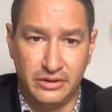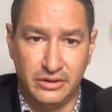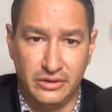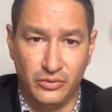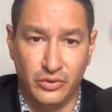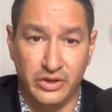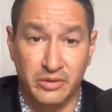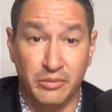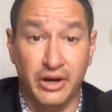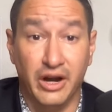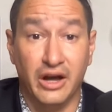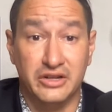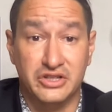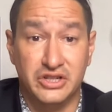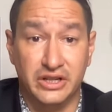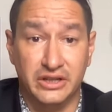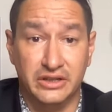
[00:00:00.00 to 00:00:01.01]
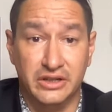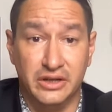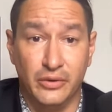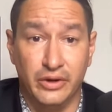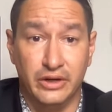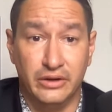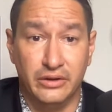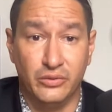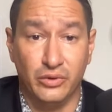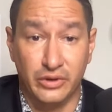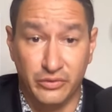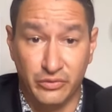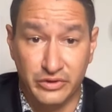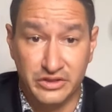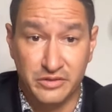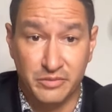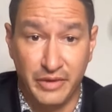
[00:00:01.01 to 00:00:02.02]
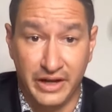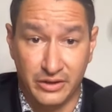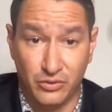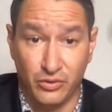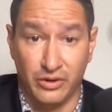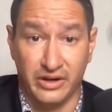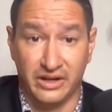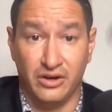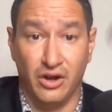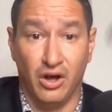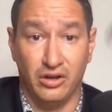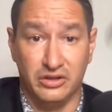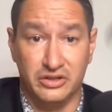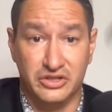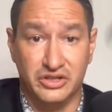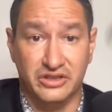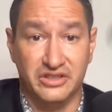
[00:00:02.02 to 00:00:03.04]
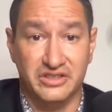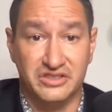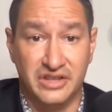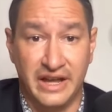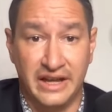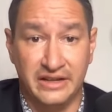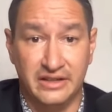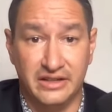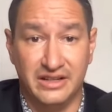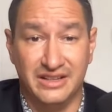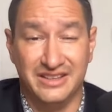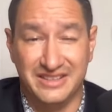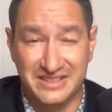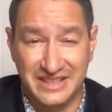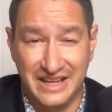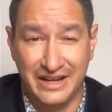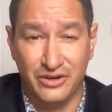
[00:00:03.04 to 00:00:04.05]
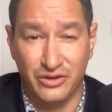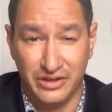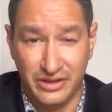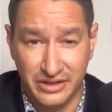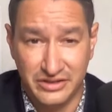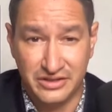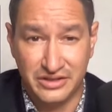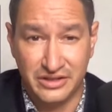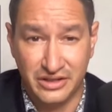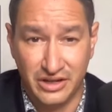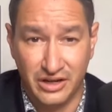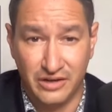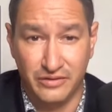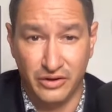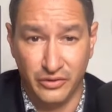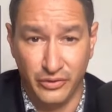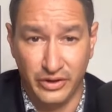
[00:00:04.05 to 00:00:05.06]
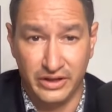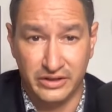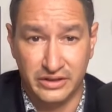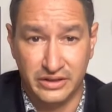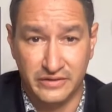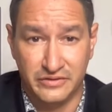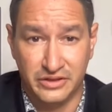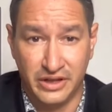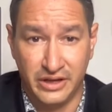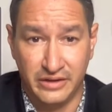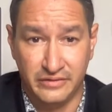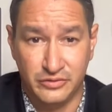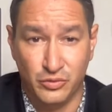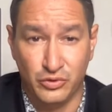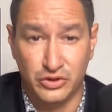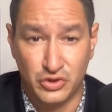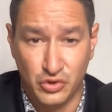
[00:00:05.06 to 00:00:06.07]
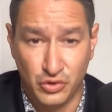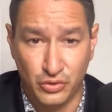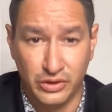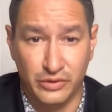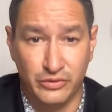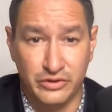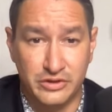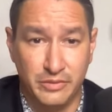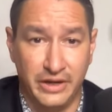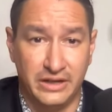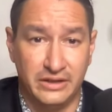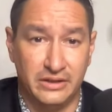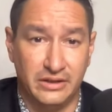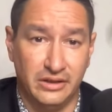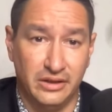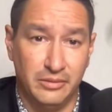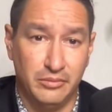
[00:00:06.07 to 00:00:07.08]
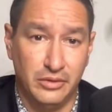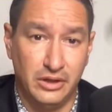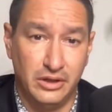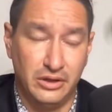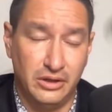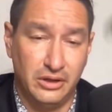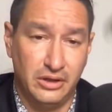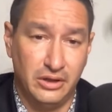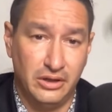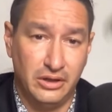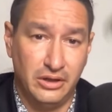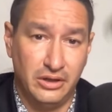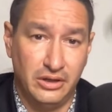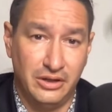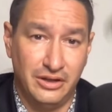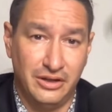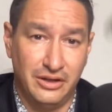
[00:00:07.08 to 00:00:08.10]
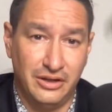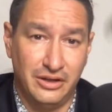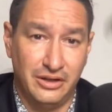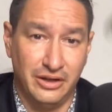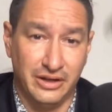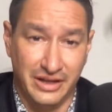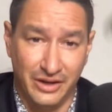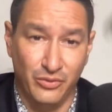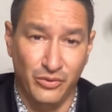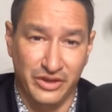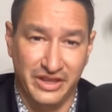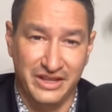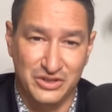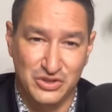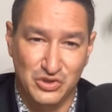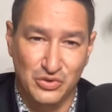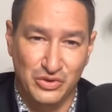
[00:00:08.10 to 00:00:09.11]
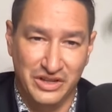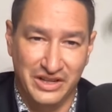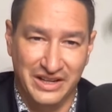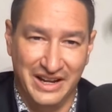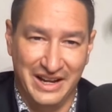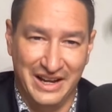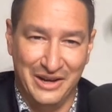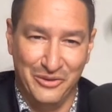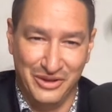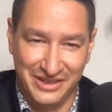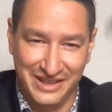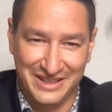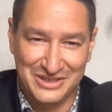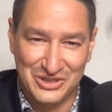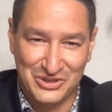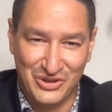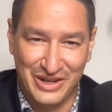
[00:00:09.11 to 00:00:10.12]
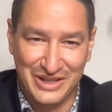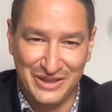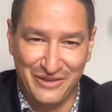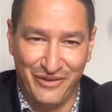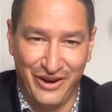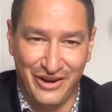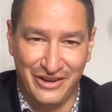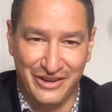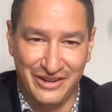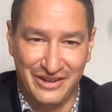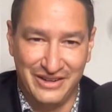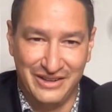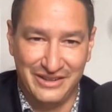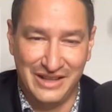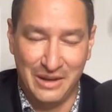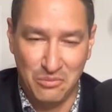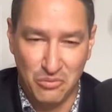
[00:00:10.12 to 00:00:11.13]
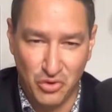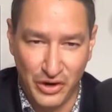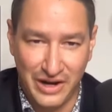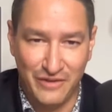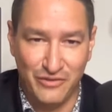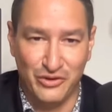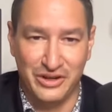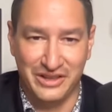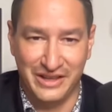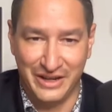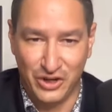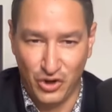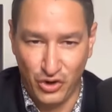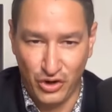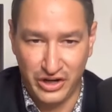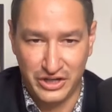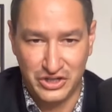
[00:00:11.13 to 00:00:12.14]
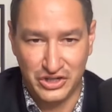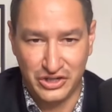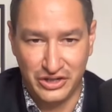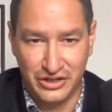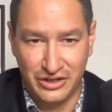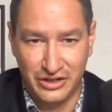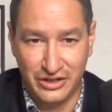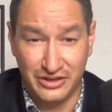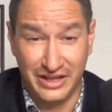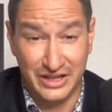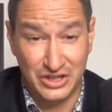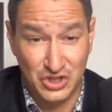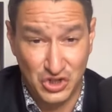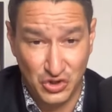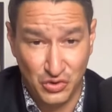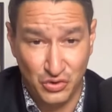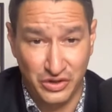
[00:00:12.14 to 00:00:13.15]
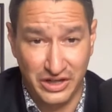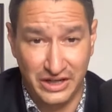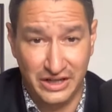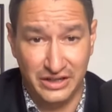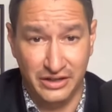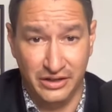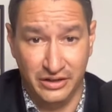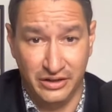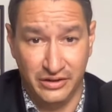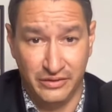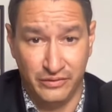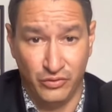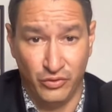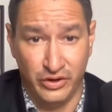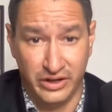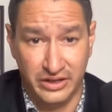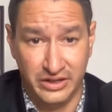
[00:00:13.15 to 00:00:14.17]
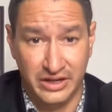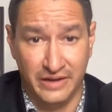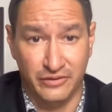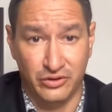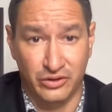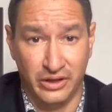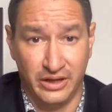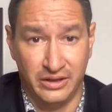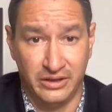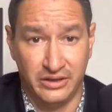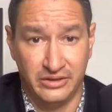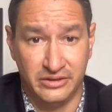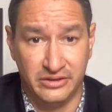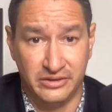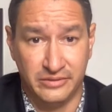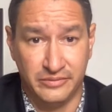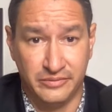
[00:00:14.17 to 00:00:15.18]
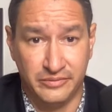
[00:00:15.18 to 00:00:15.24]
With manaaji'idiwin, with respect, we're acknowledging the sanctity, the sacredness of our relatives' lives. We're truly respecting them. Again, with that zoongide'ewin, that strength of heart, that bravery, that courage that you need for an endeavor like this.